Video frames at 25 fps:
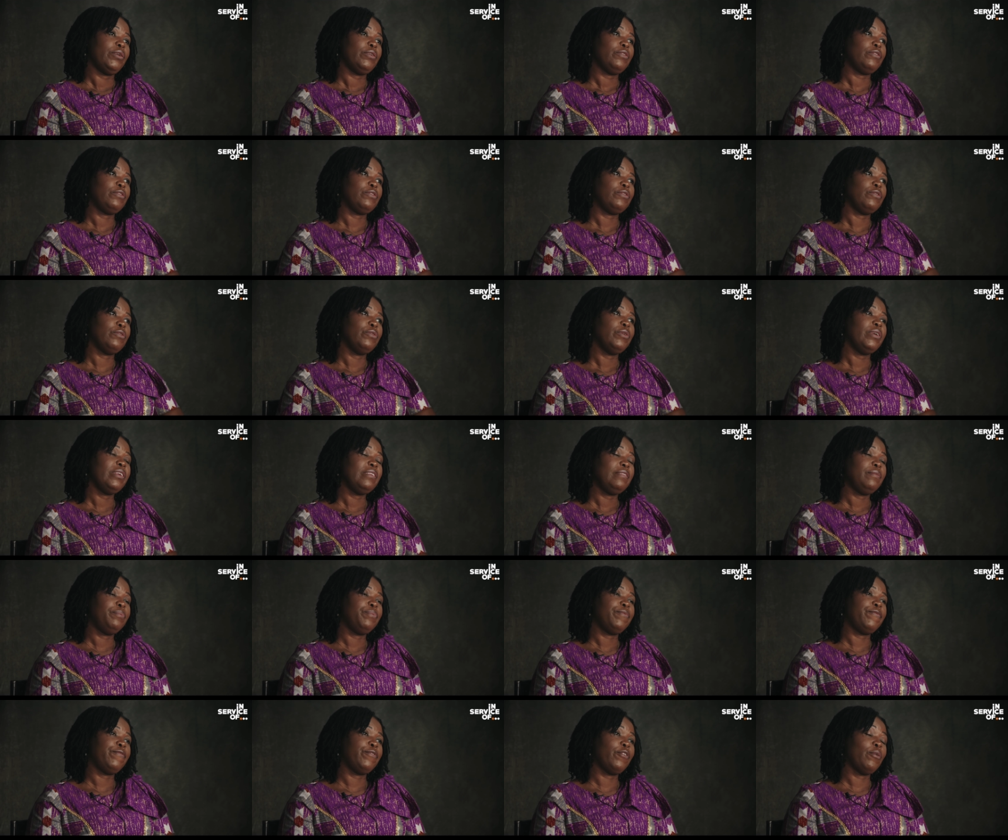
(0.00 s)
So it's
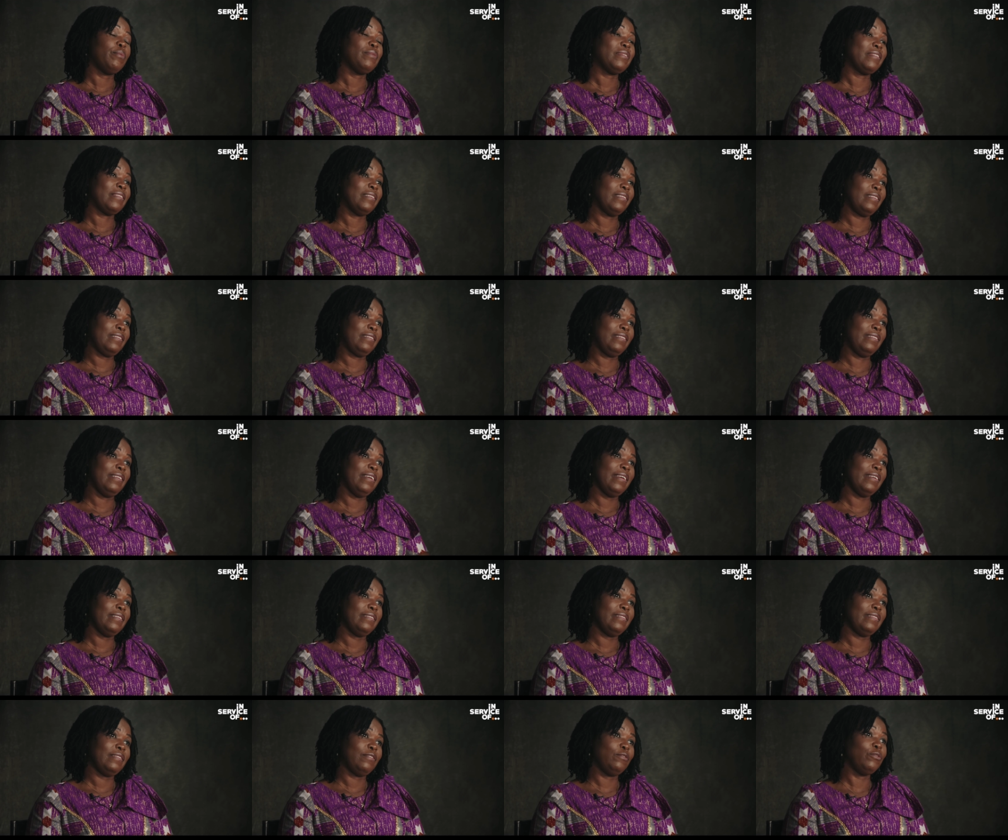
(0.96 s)
from six
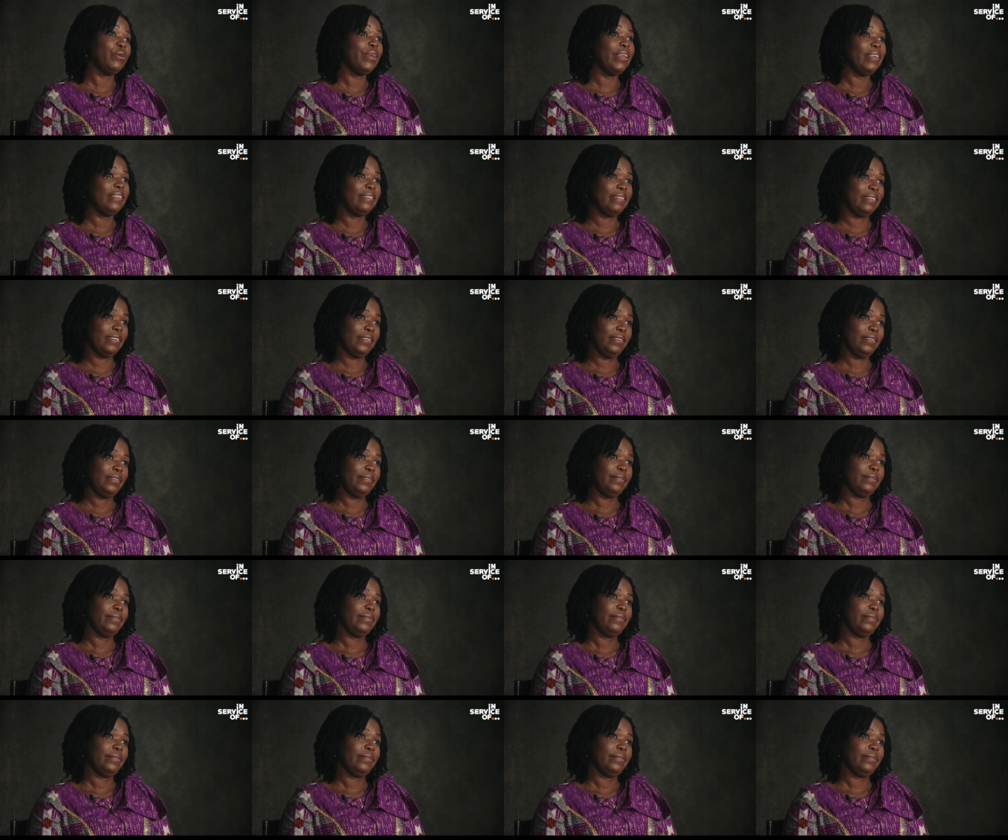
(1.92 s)
years to 18.